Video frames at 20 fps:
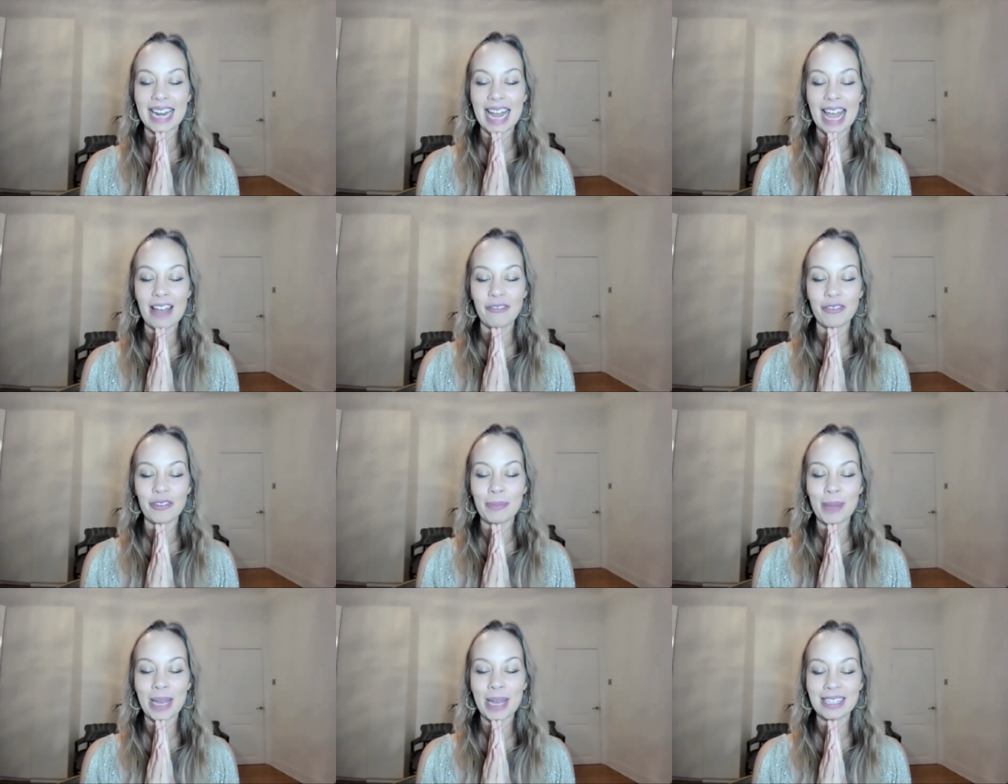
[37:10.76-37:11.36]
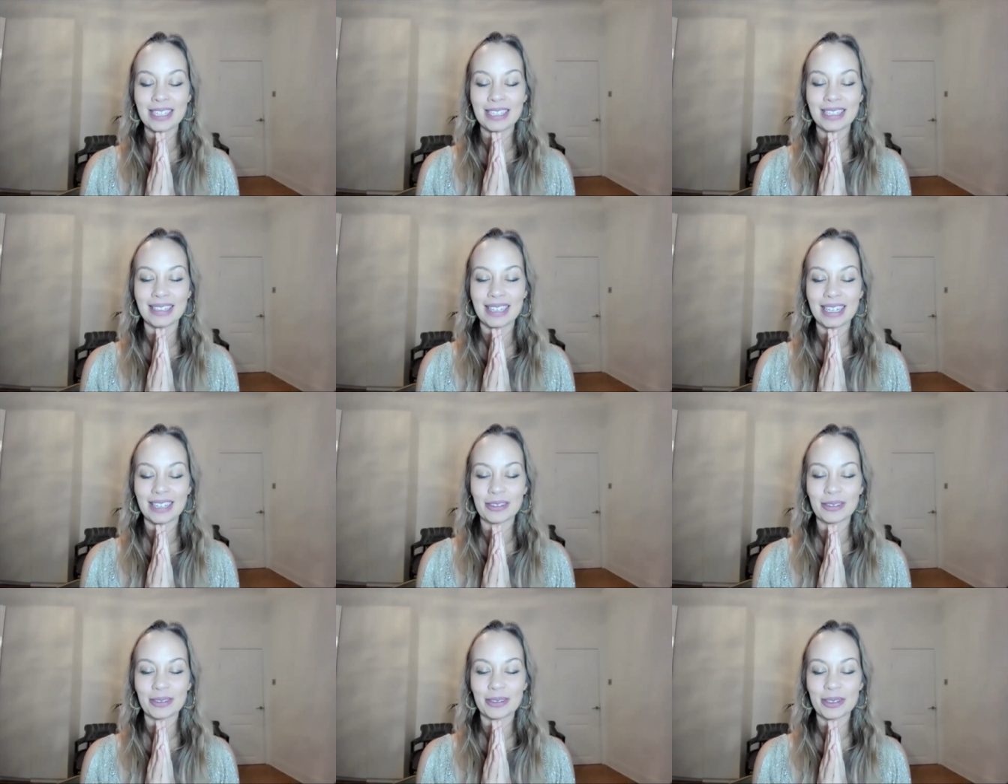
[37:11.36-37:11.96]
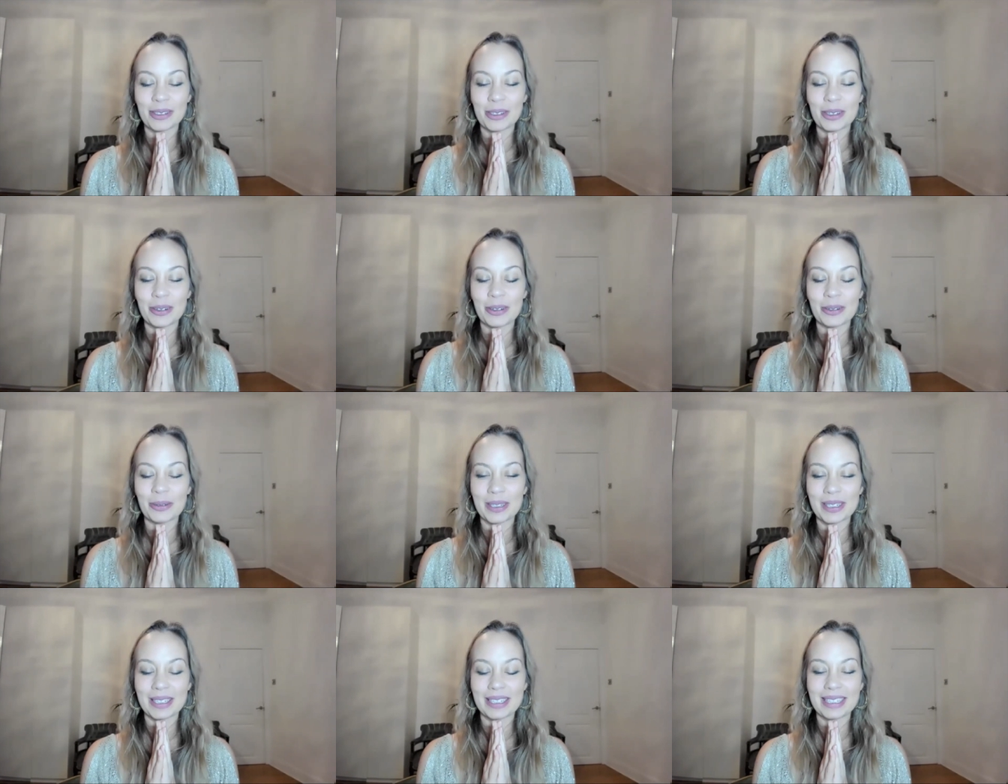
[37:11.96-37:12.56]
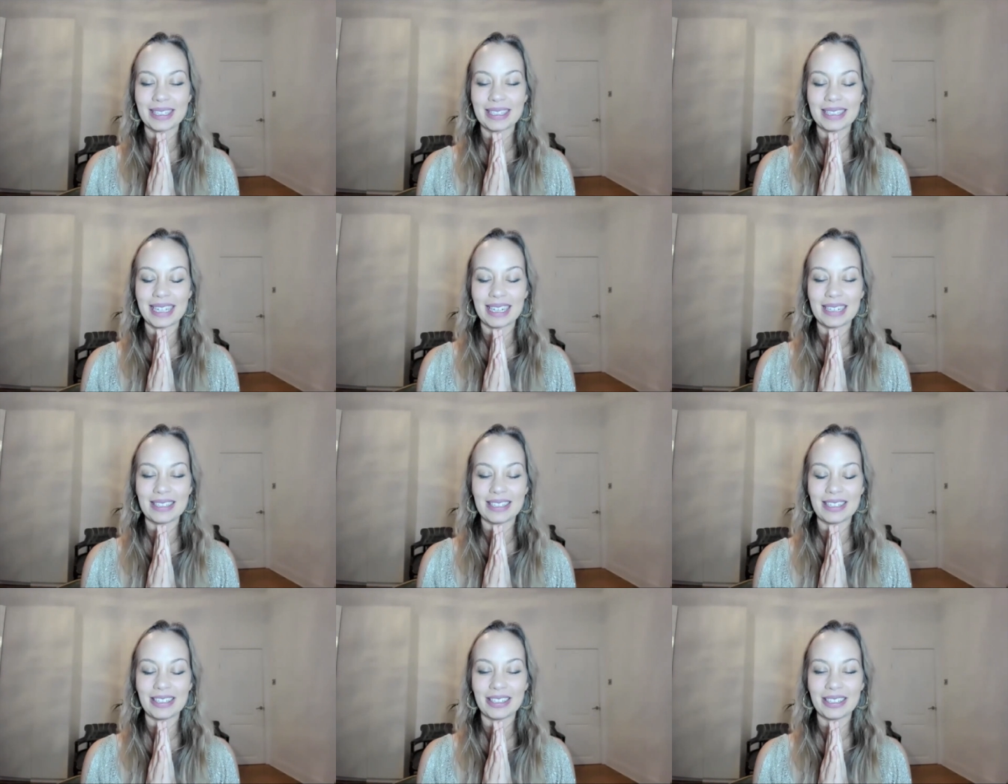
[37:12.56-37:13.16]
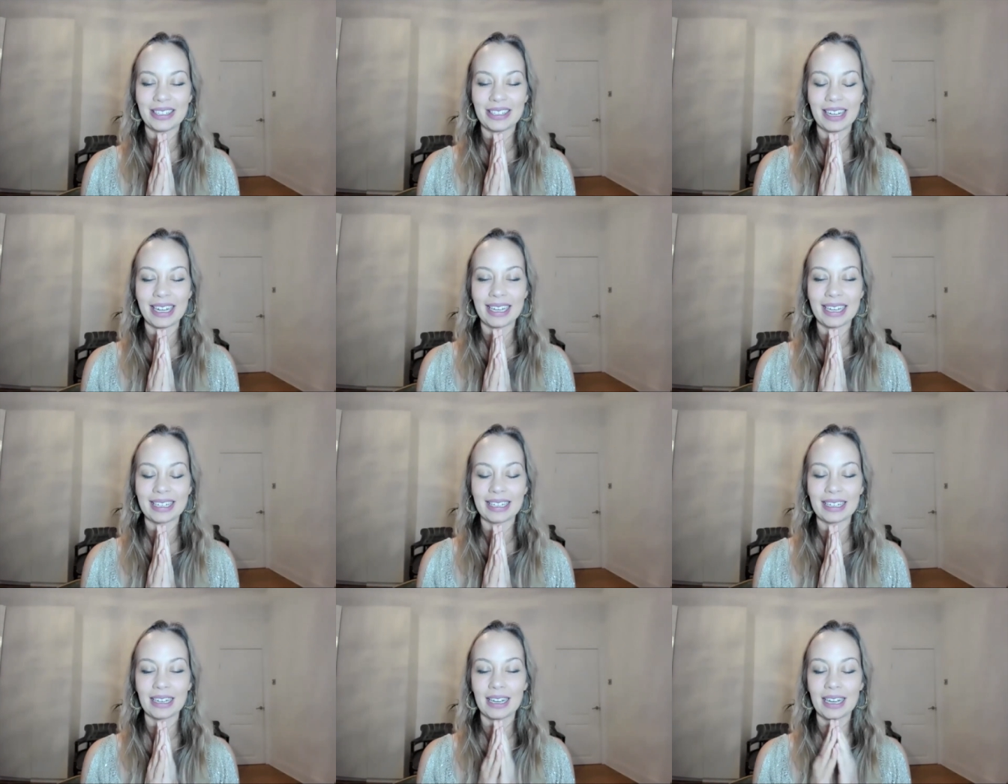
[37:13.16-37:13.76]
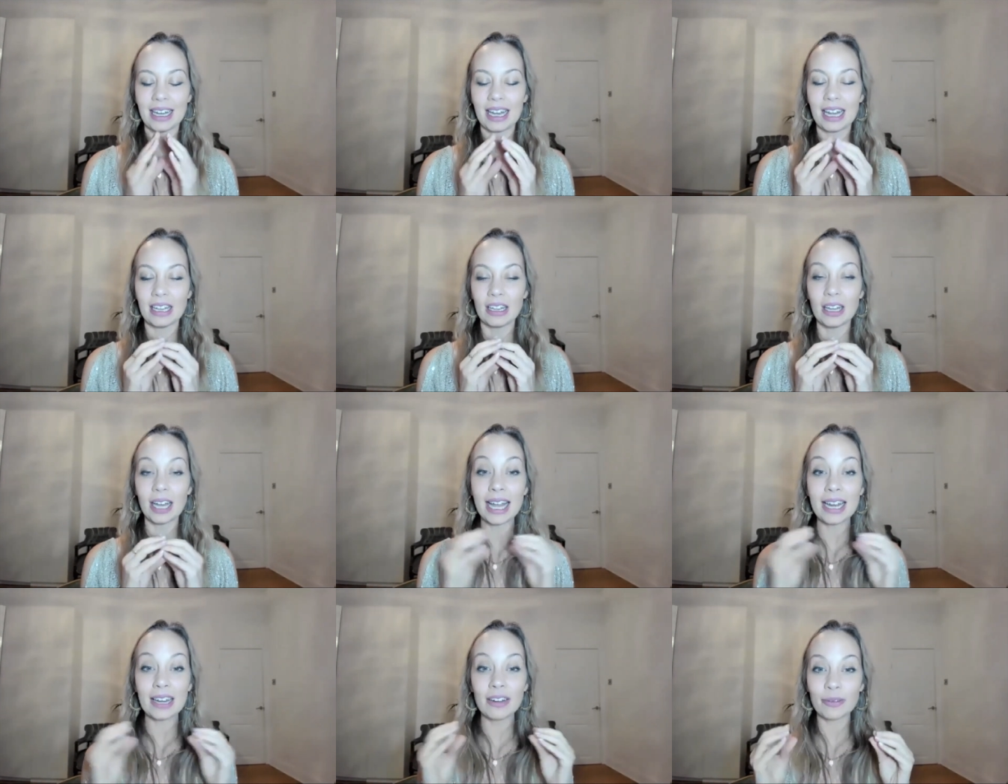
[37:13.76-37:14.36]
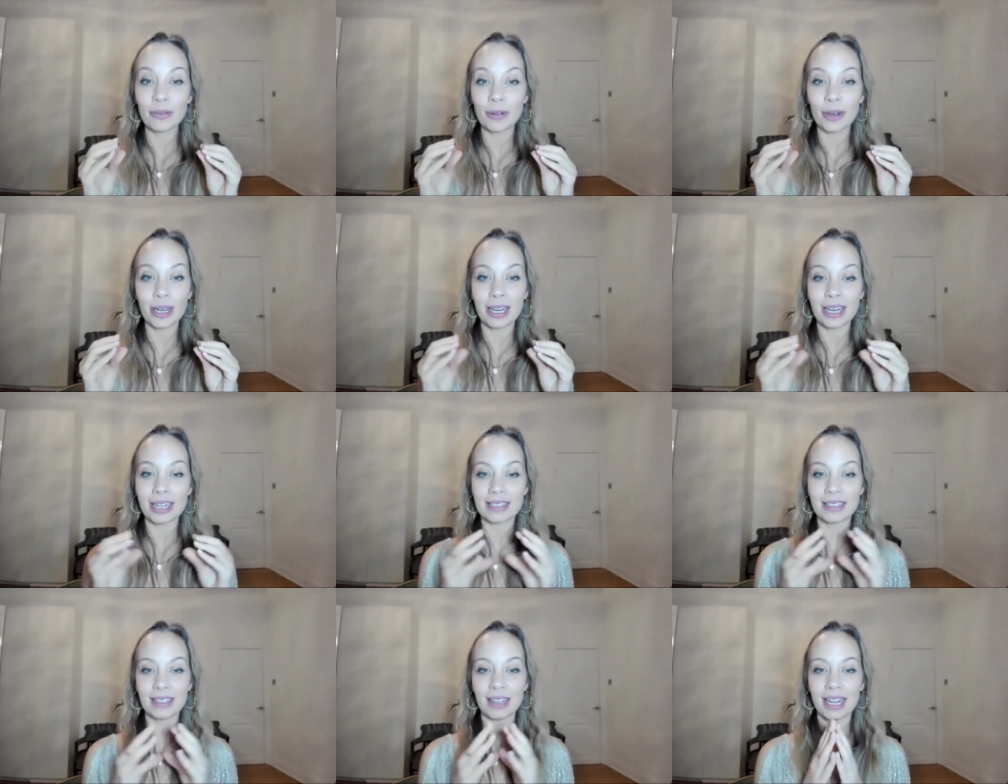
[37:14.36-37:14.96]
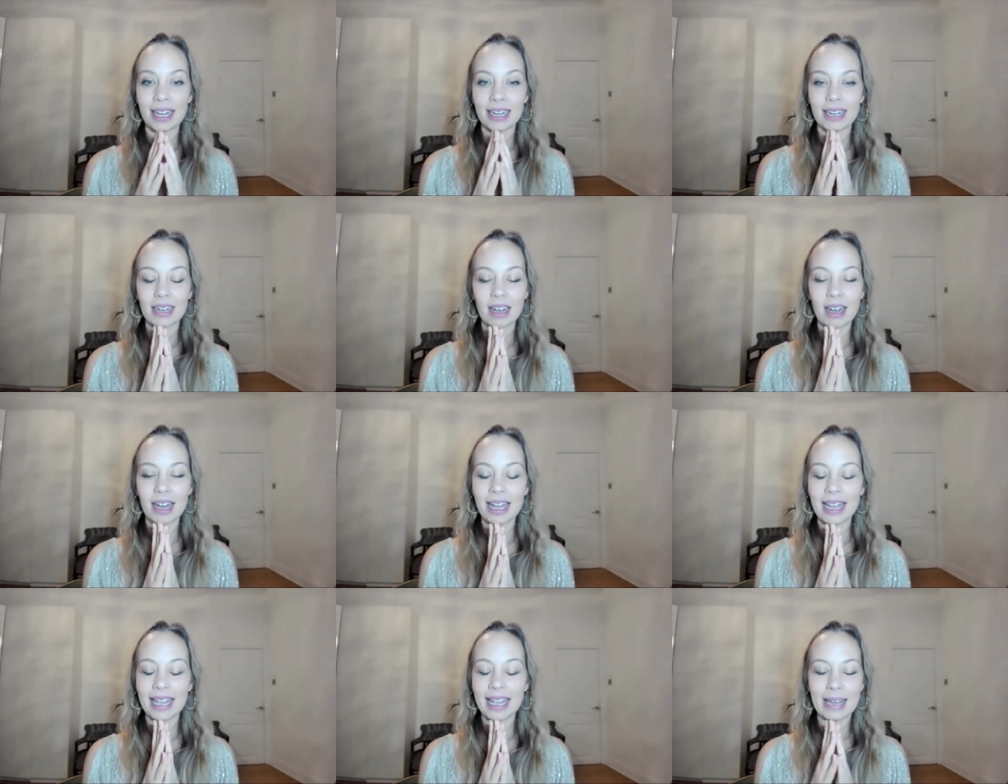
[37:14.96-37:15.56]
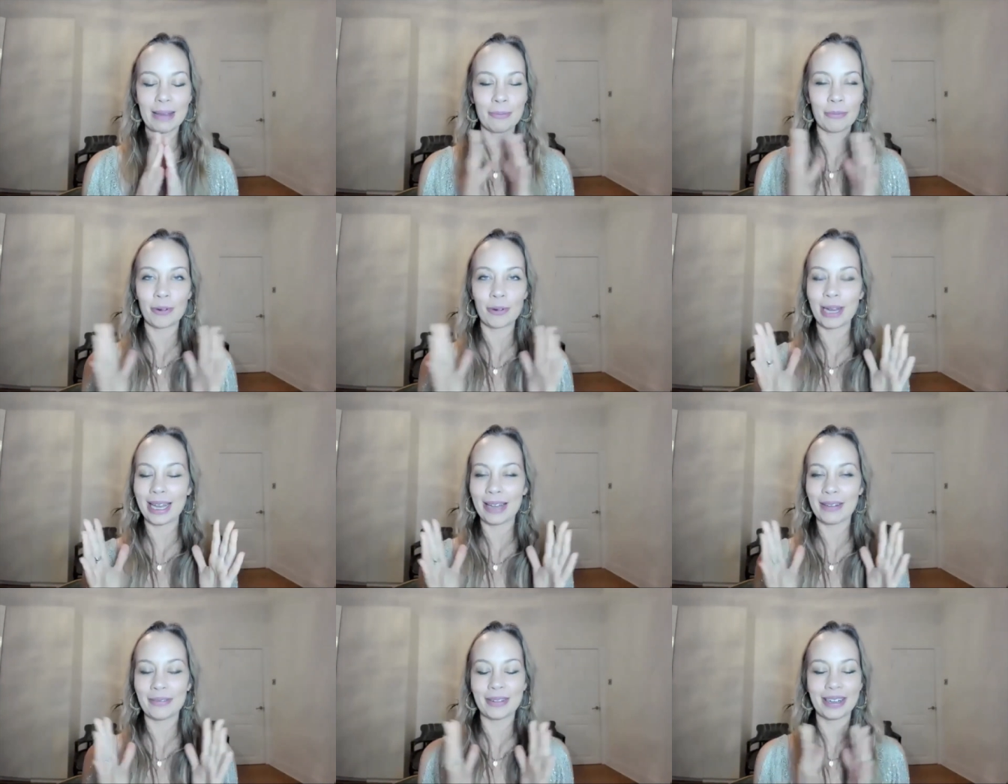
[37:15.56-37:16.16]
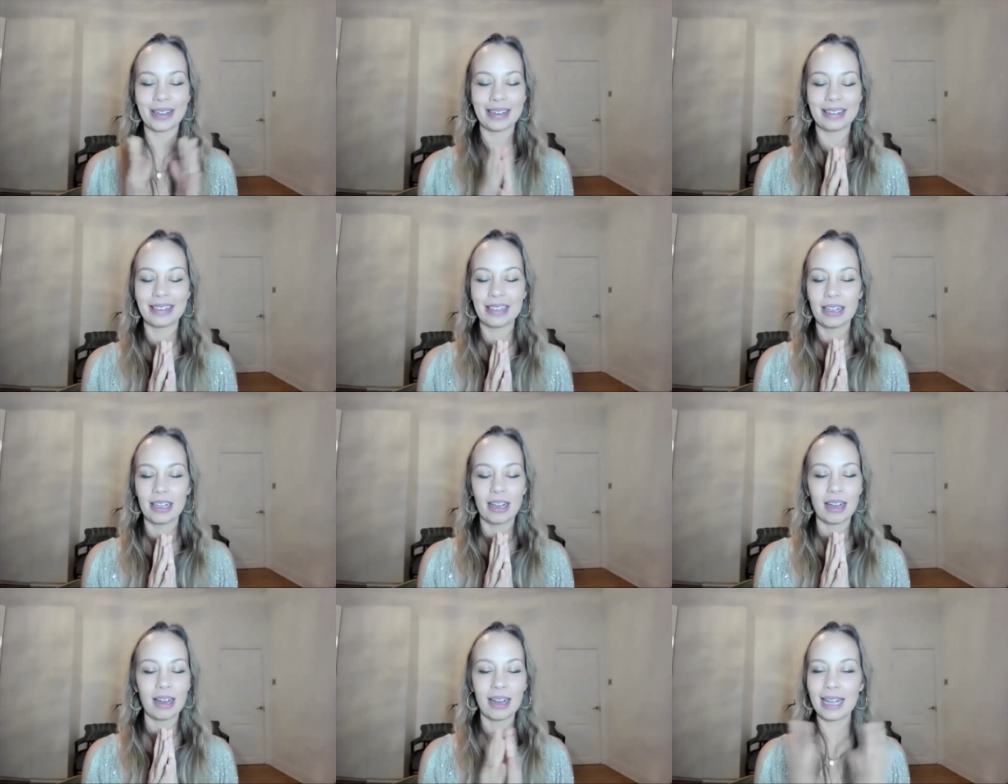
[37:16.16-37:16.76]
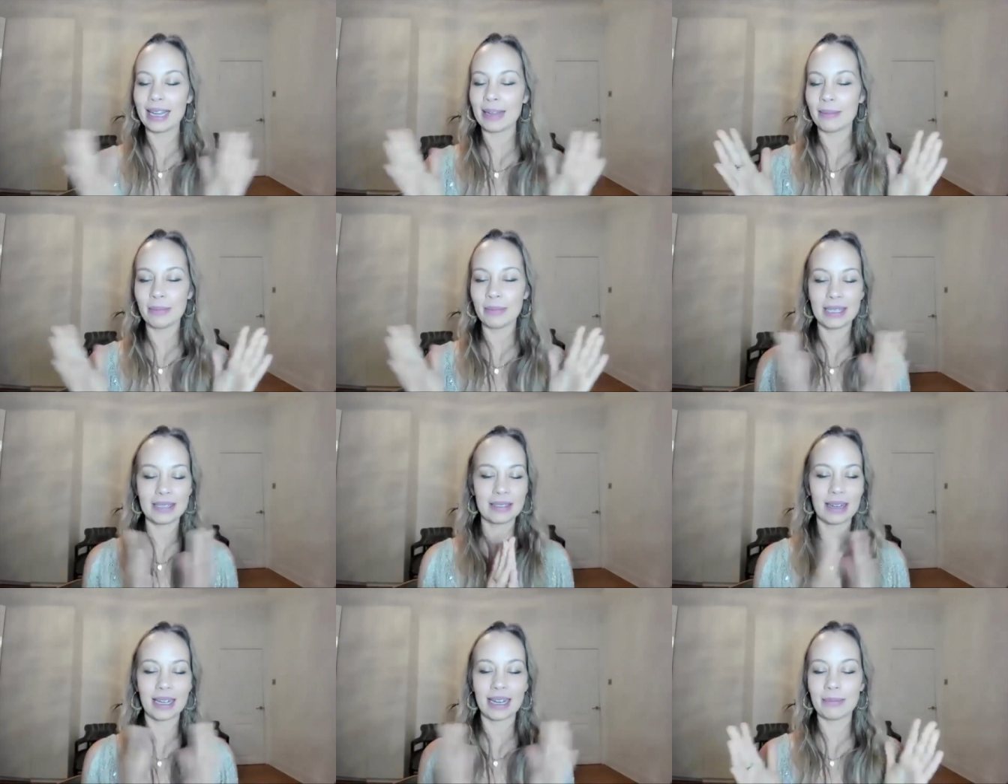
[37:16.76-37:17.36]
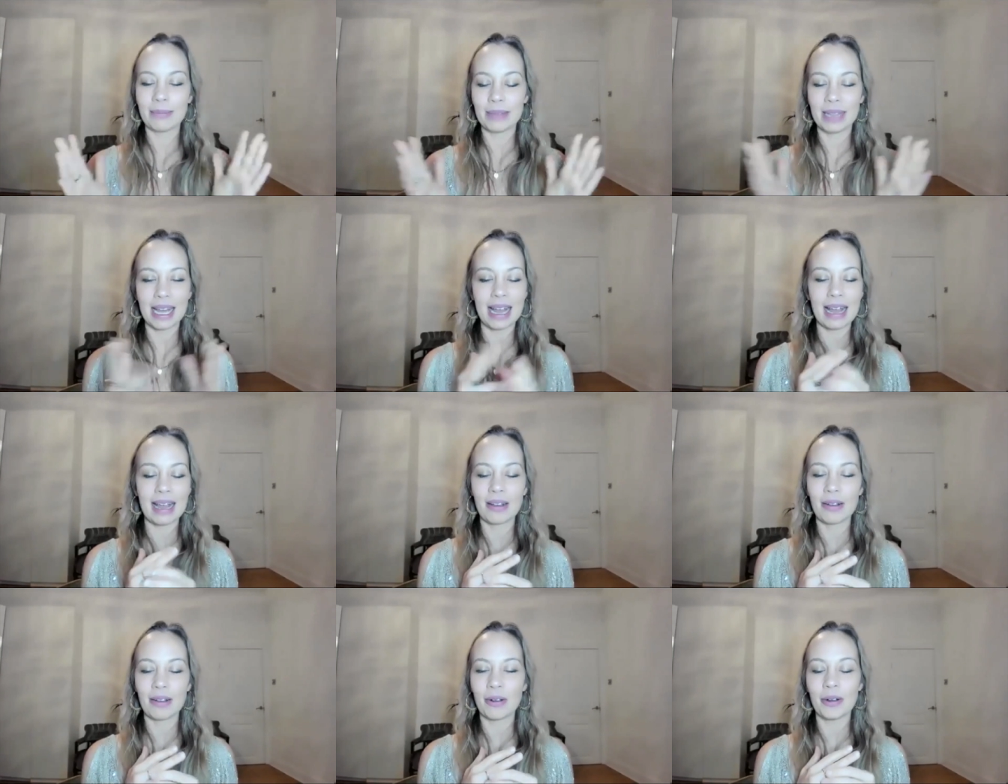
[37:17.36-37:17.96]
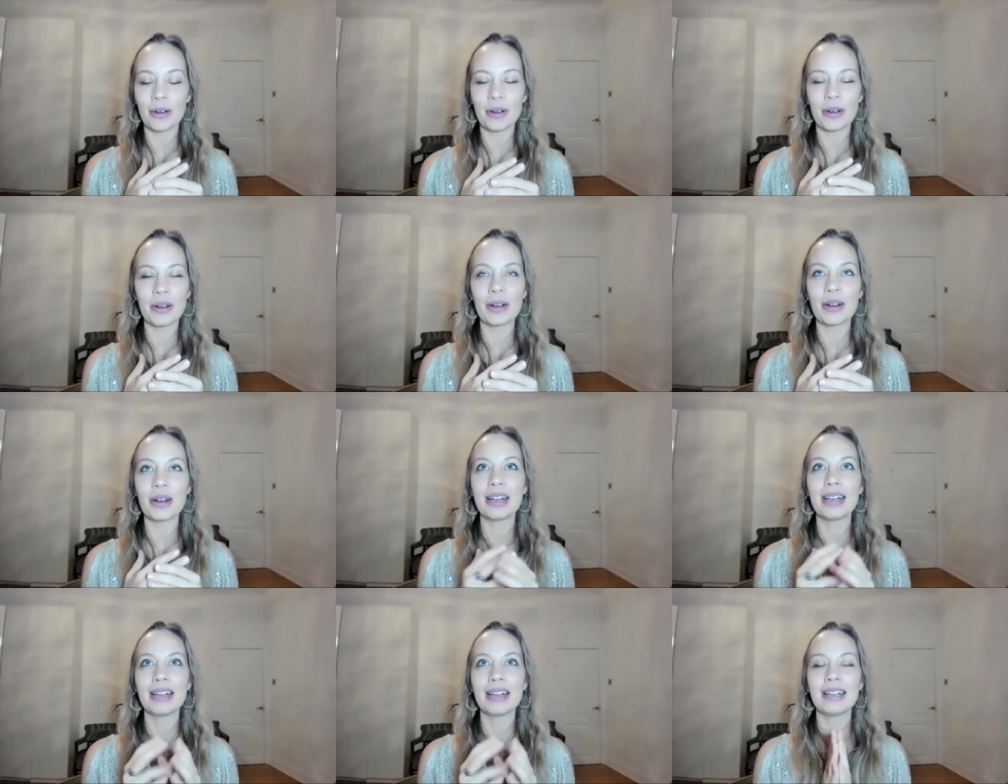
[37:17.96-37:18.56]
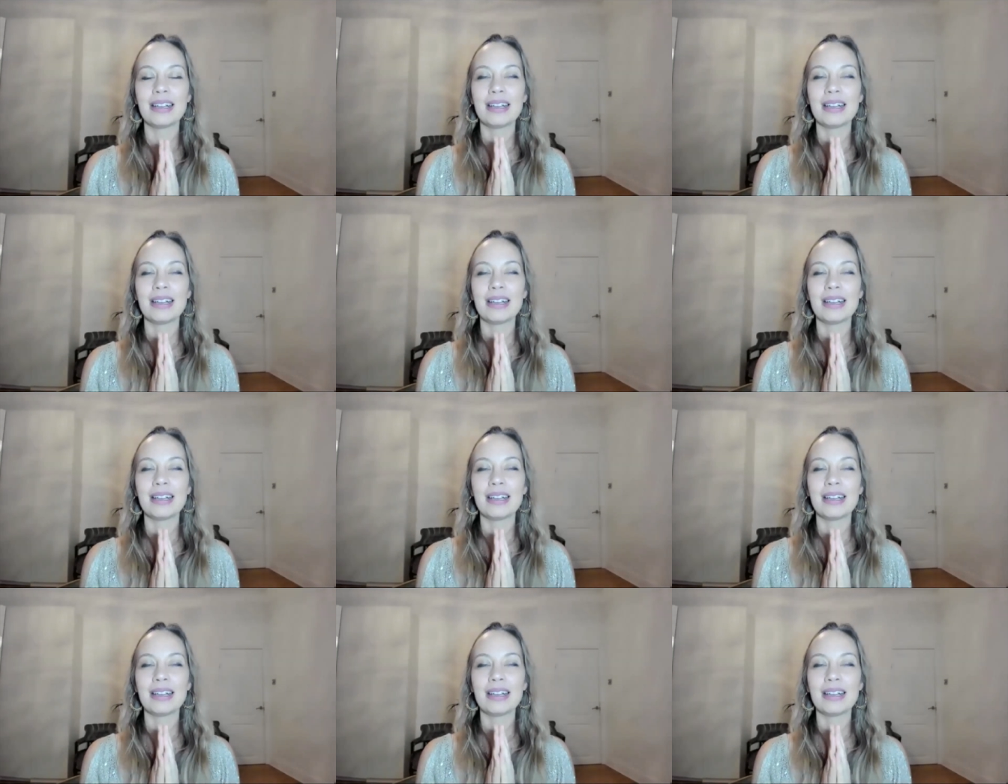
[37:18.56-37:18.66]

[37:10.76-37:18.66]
affirmation that your soul wants to send to you, like a line of words, like I am whatever, I am this, I am that, or